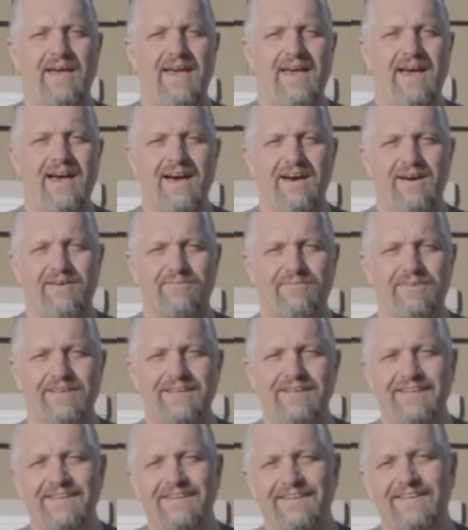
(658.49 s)
I have.
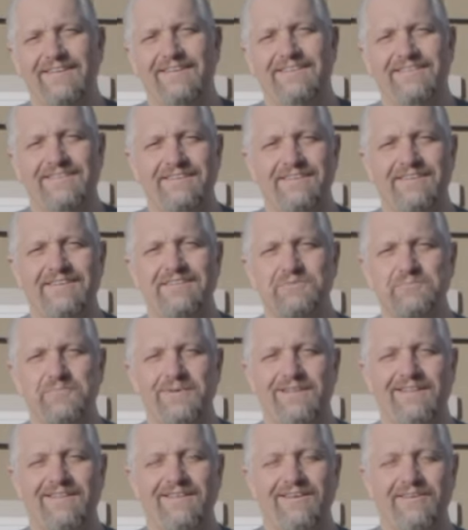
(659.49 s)
So it's
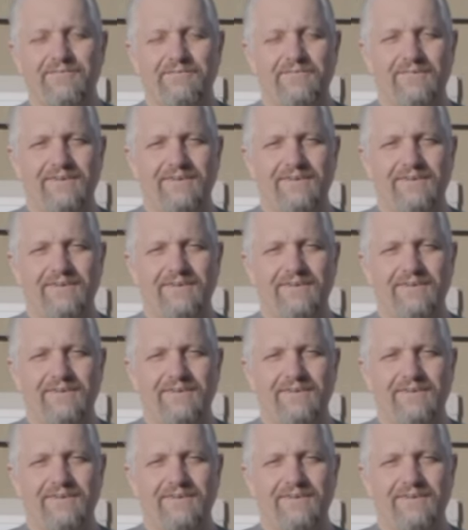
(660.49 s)
been a lot of